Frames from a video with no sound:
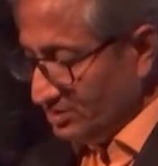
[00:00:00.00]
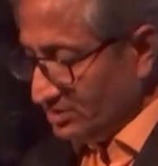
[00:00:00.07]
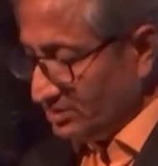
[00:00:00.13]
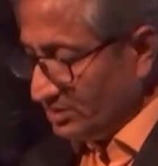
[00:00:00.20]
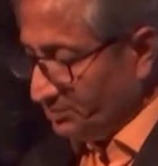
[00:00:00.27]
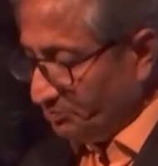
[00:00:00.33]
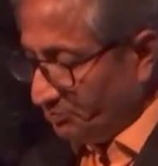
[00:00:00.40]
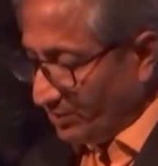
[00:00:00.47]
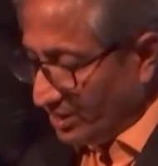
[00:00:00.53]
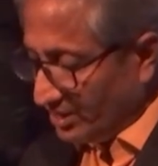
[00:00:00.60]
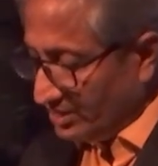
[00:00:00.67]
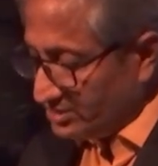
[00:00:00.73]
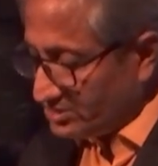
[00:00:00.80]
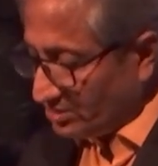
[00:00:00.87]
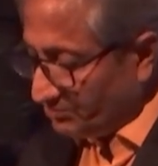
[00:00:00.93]
The
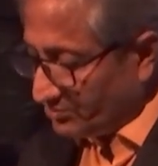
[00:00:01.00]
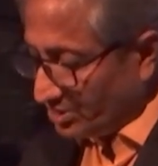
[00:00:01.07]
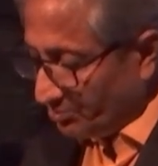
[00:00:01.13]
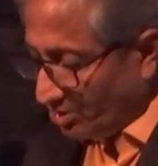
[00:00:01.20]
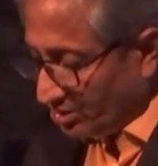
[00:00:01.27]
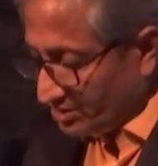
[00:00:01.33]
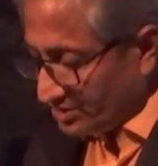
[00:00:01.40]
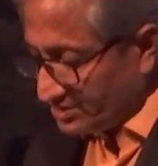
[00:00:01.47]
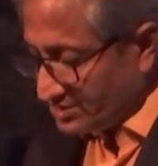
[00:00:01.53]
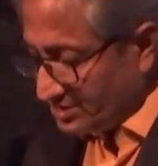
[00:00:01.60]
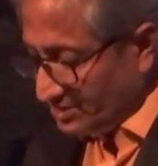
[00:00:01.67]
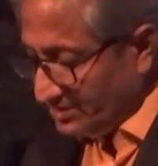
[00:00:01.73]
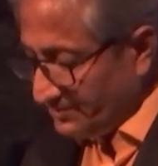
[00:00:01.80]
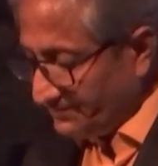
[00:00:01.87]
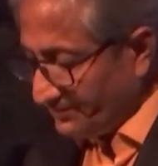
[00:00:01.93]
perils of
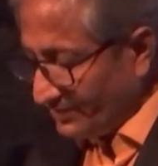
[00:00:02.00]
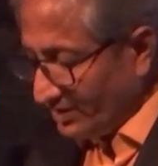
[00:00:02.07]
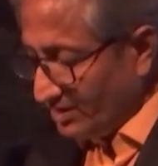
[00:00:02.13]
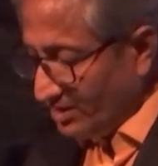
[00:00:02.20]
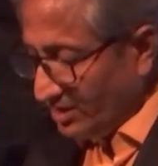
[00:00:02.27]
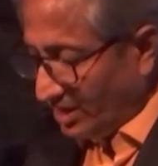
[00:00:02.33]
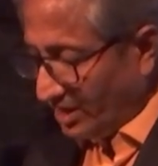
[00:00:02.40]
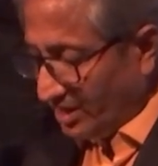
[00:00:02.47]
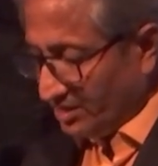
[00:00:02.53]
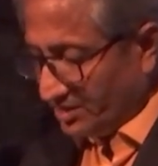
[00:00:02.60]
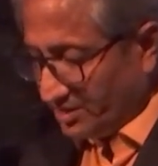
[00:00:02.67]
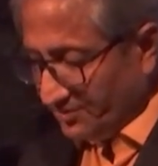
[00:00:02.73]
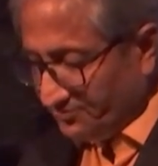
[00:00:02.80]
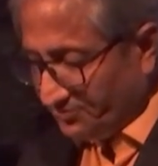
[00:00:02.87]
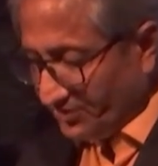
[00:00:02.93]
democracy are
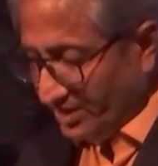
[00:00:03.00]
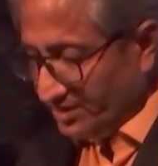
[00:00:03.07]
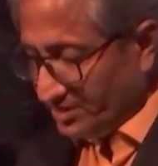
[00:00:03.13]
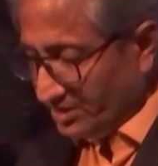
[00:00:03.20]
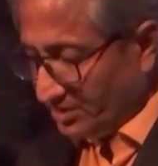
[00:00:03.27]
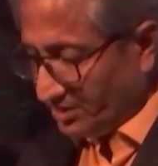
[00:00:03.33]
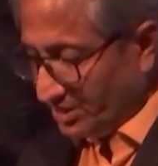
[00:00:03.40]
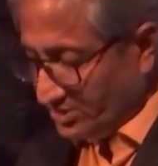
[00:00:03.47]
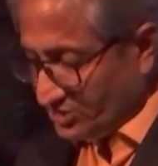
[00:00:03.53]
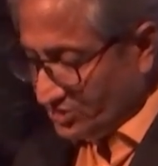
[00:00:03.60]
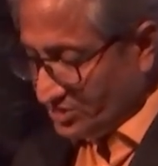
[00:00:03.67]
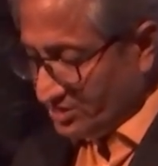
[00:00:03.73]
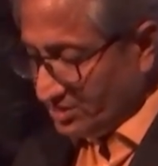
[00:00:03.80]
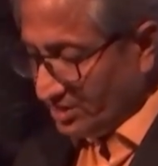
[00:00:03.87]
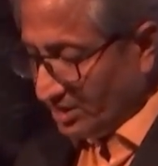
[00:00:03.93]
different in
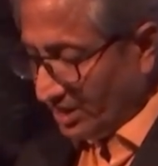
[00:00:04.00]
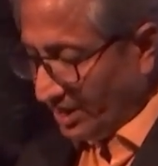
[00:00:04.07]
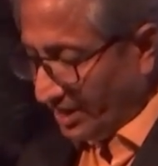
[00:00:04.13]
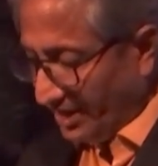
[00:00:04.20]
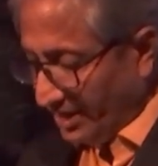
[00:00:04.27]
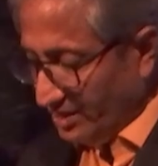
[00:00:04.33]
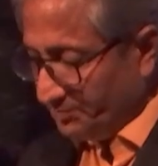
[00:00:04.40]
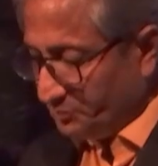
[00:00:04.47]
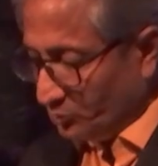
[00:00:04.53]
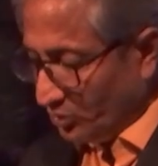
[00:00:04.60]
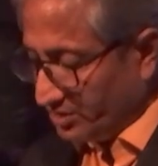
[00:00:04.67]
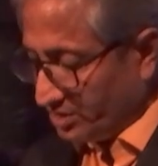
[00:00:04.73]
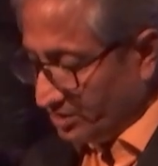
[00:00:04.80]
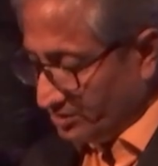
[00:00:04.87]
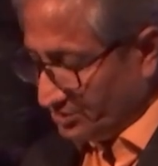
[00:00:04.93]
rich and poor
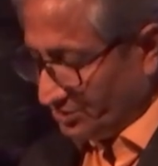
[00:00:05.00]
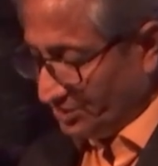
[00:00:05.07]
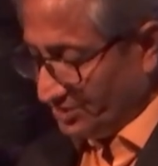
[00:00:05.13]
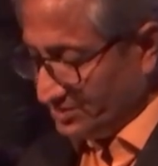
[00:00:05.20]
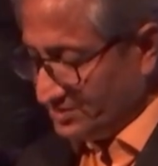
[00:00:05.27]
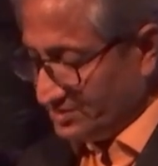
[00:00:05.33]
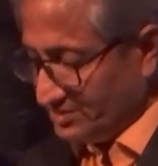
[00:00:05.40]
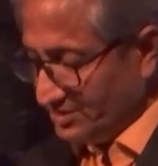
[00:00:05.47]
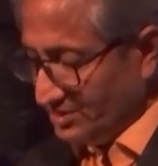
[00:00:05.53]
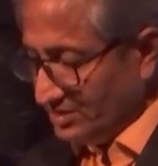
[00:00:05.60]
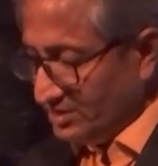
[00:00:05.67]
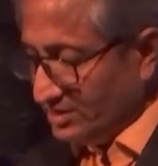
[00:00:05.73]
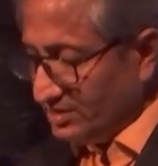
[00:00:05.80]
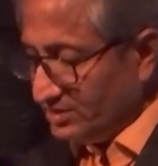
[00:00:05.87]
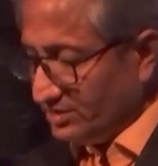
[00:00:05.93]
countries.
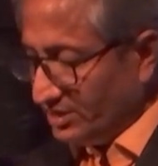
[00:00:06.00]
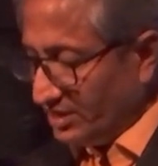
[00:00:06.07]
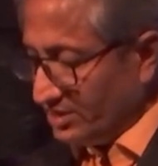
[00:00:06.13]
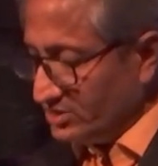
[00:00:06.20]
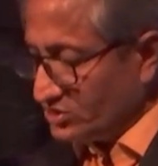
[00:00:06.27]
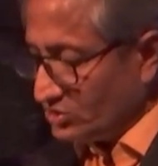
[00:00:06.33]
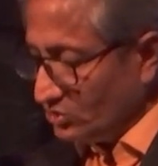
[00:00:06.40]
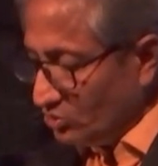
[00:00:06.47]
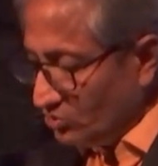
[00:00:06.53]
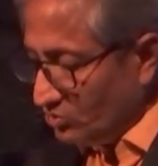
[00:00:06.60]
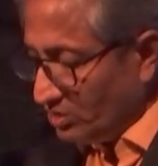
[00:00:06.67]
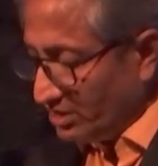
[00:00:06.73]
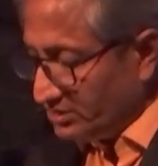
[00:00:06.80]
There is no